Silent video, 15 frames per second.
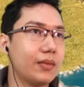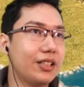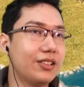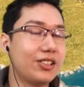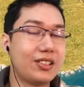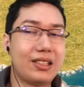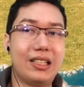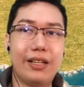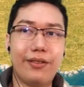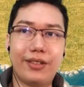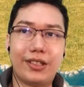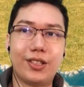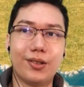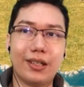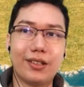they'll just give
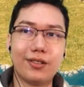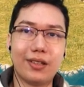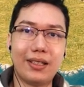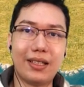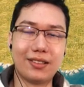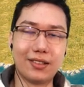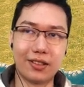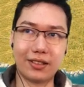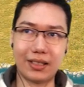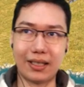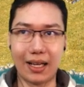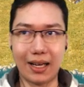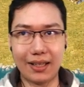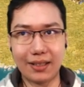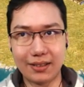it to us, right? As long as
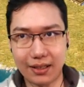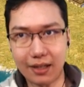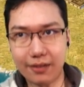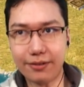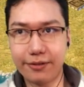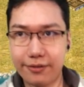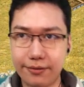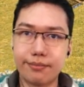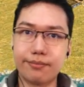they like us enough.